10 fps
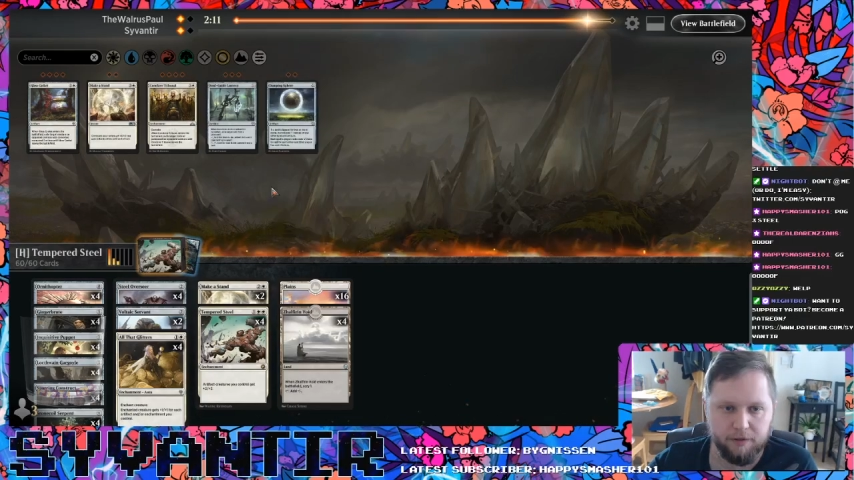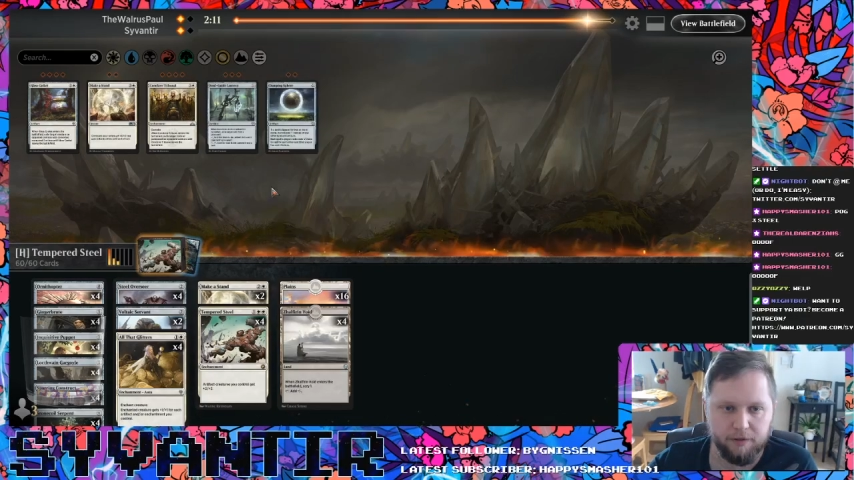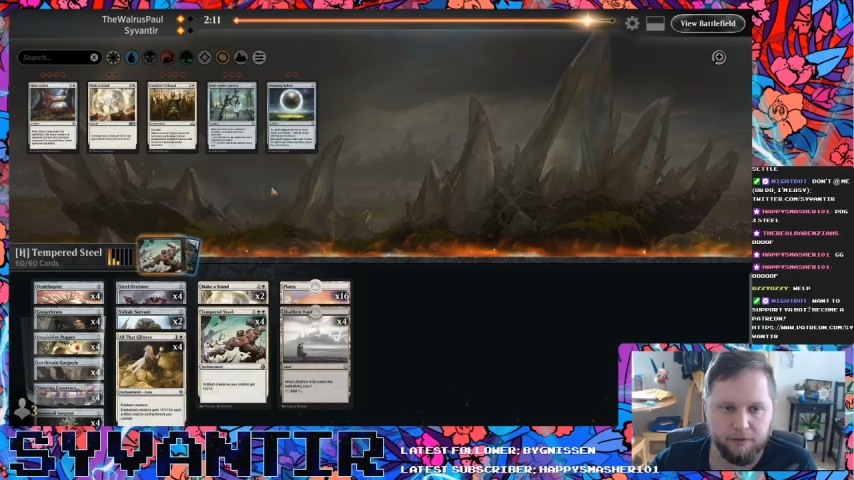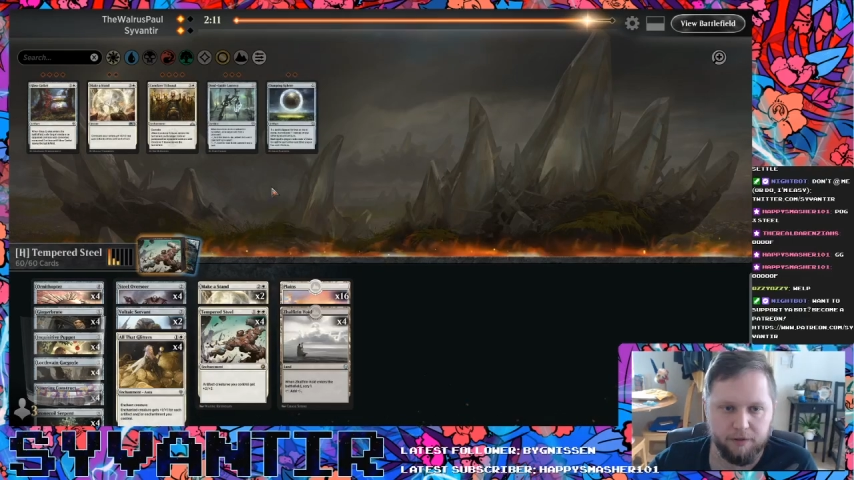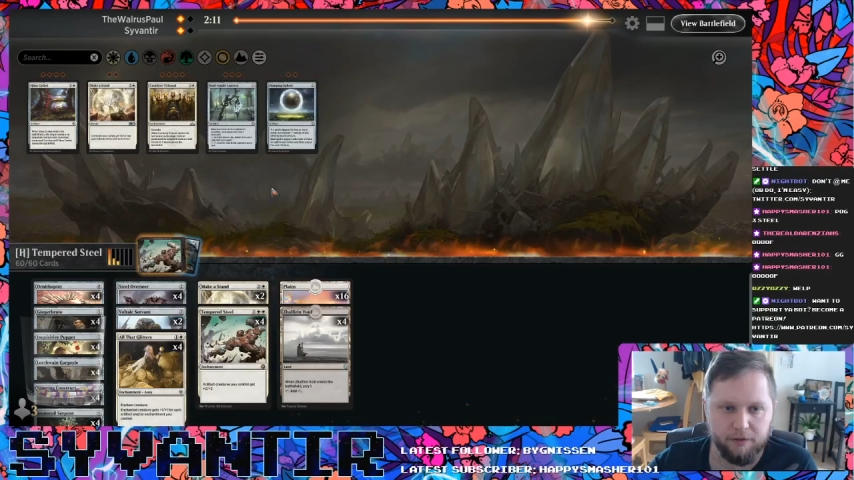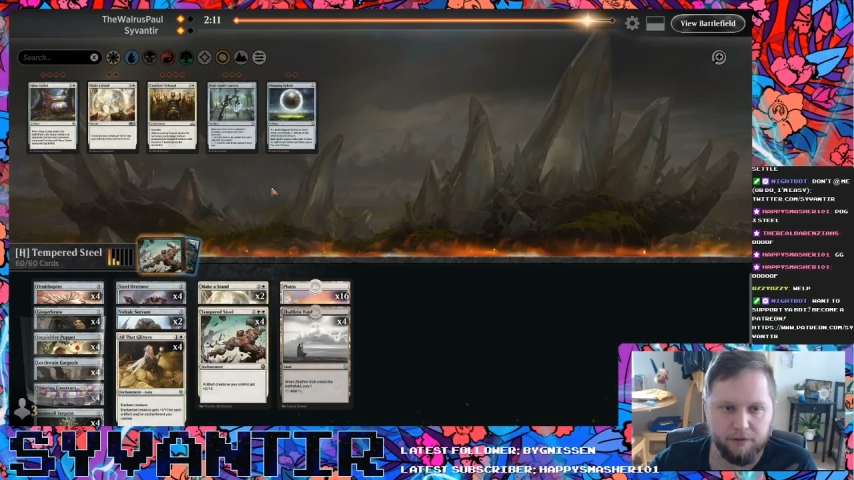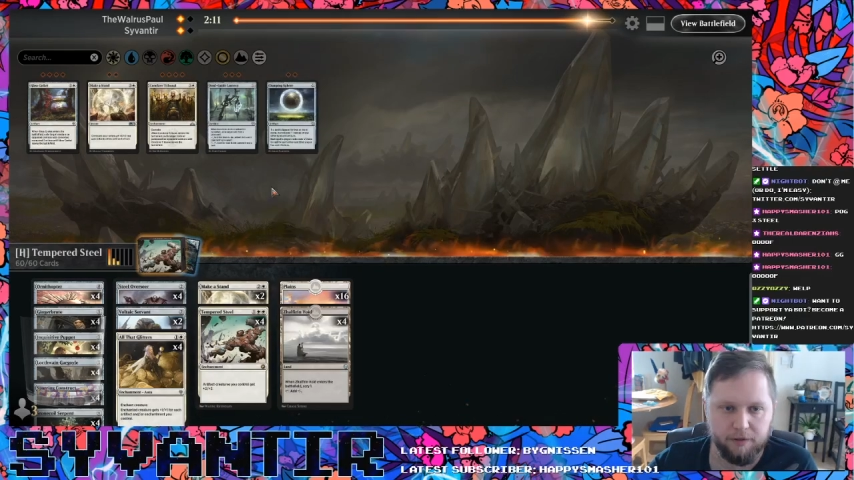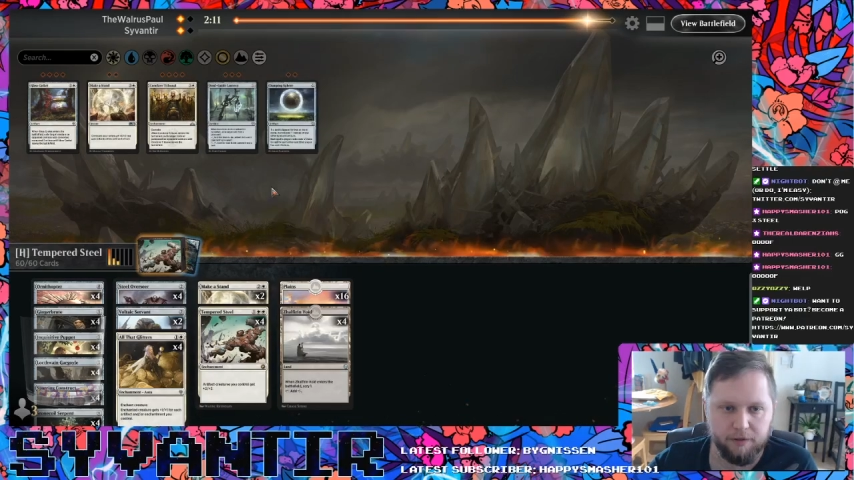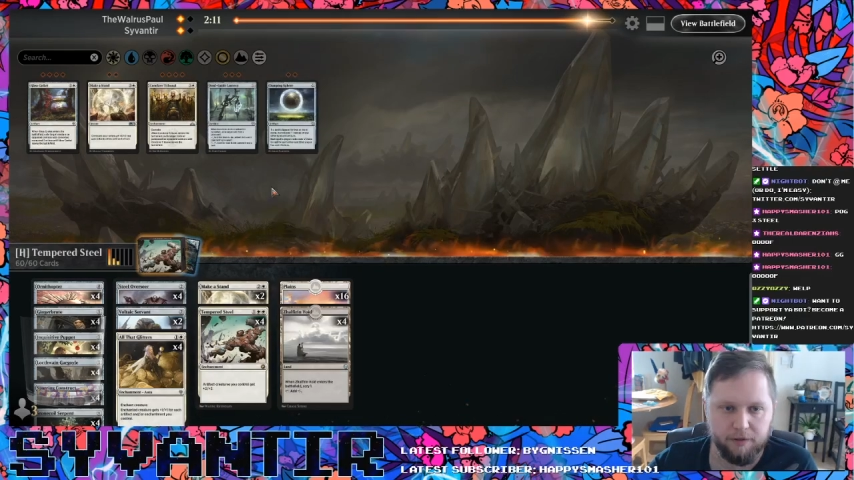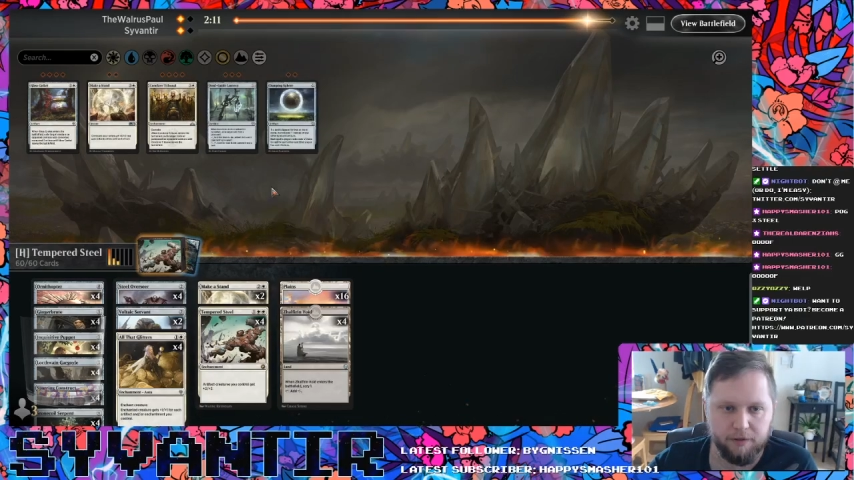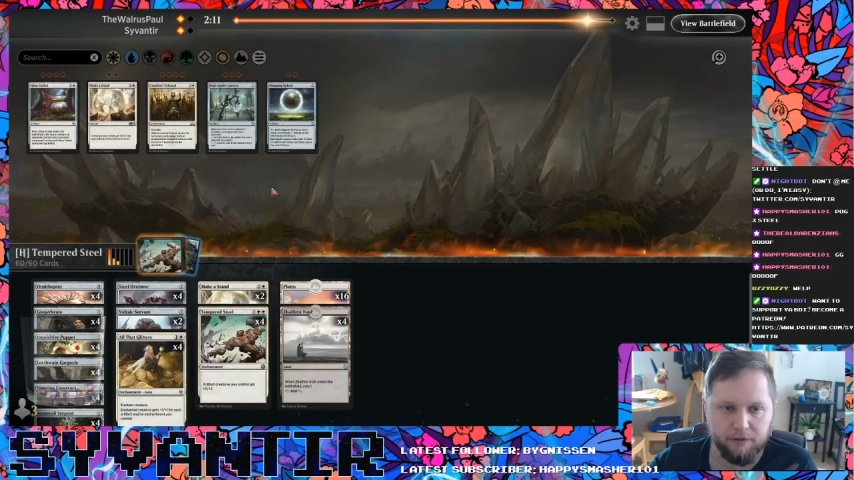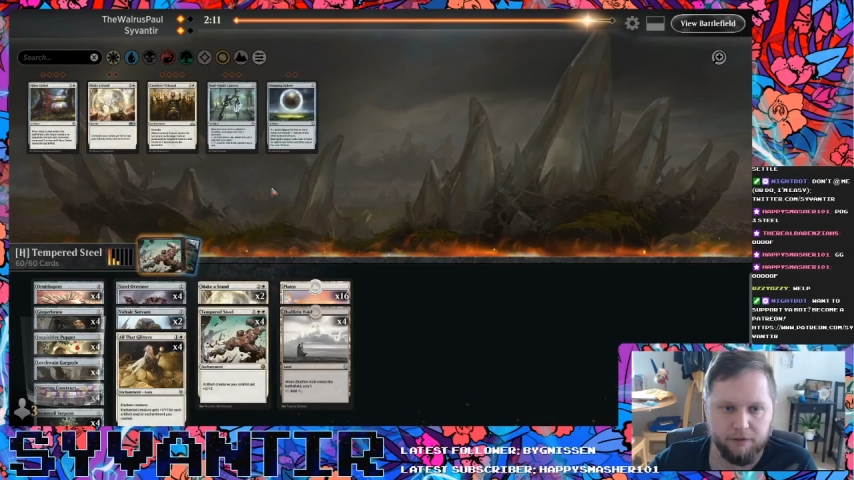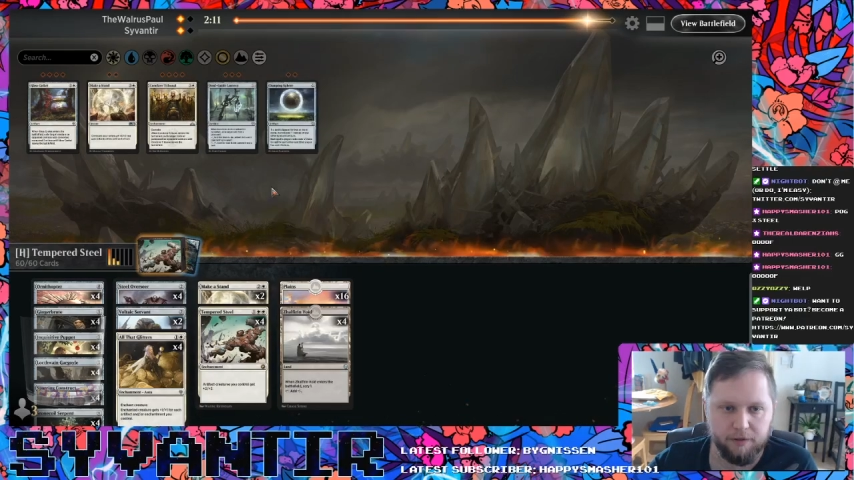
Solgard Lantern doesn't do